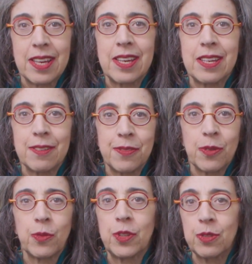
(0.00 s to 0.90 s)
if
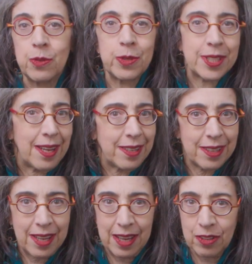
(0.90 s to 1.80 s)
you tend to
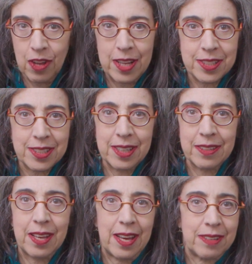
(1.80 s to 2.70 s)
get lost
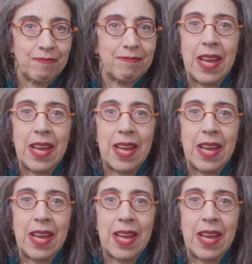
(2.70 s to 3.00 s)
in that